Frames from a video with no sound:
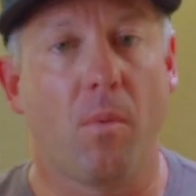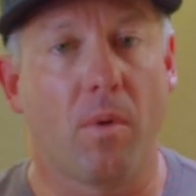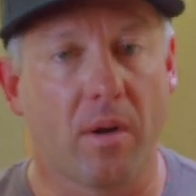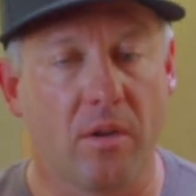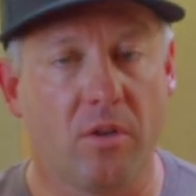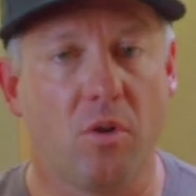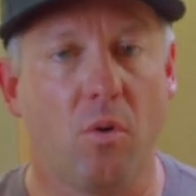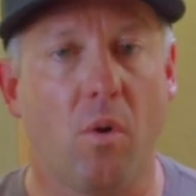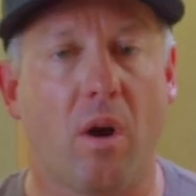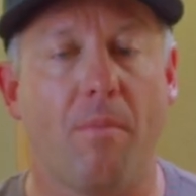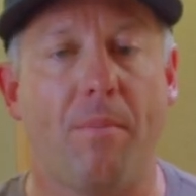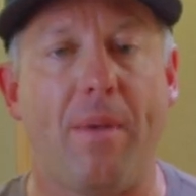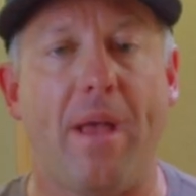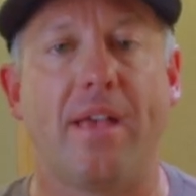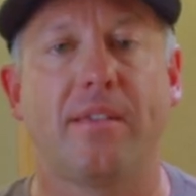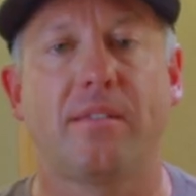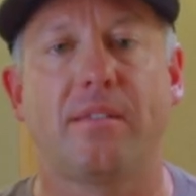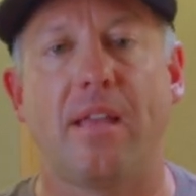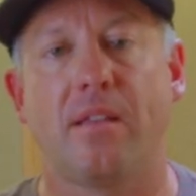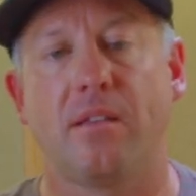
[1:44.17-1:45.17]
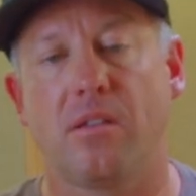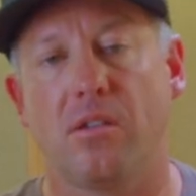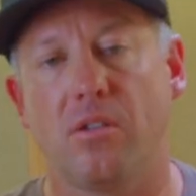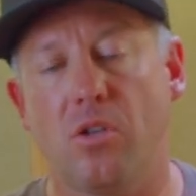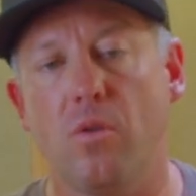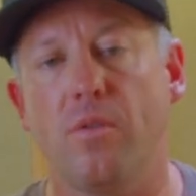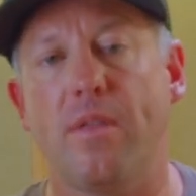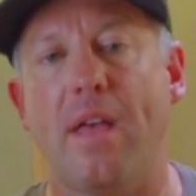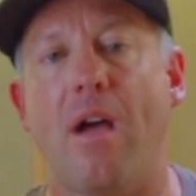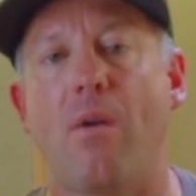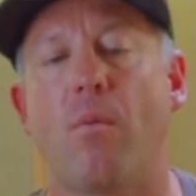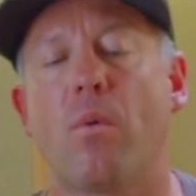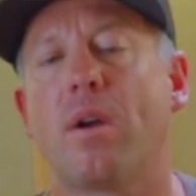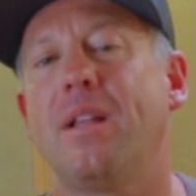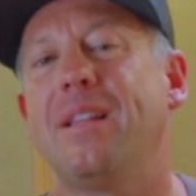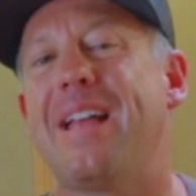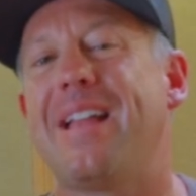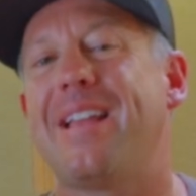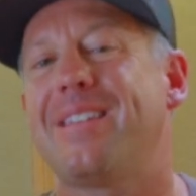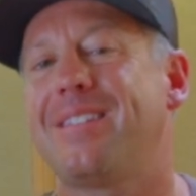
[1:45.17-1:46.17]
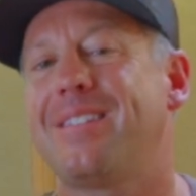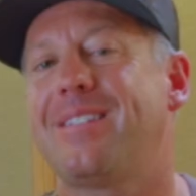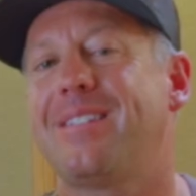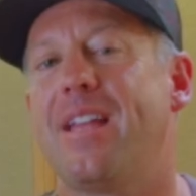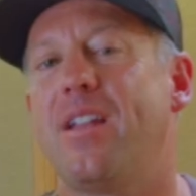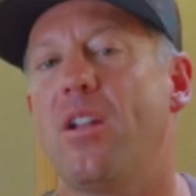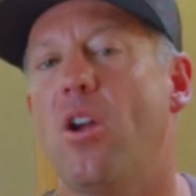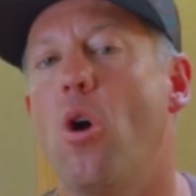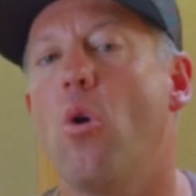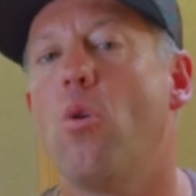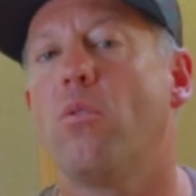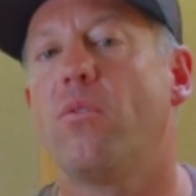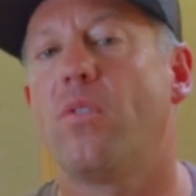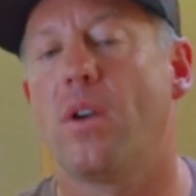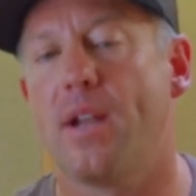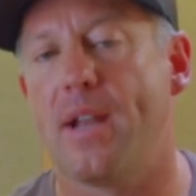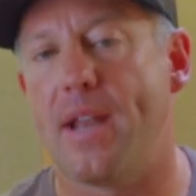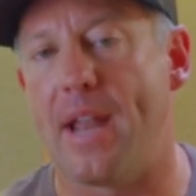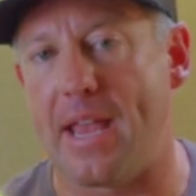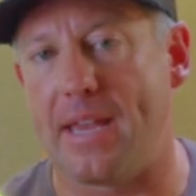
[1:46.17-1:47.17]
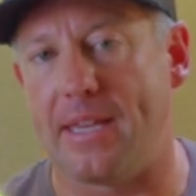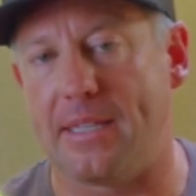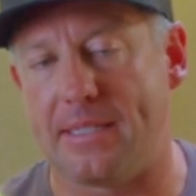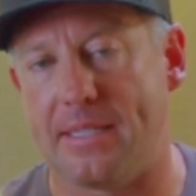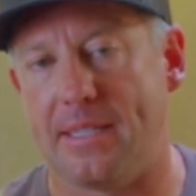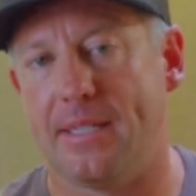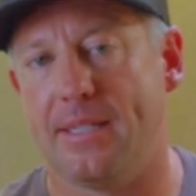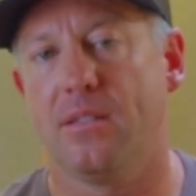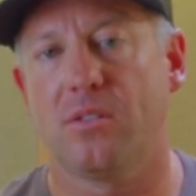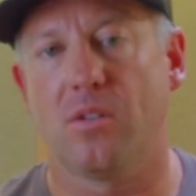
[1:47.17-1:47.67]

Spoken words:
we're gonna do our best, and to do that, we're gonna let it sit overnight.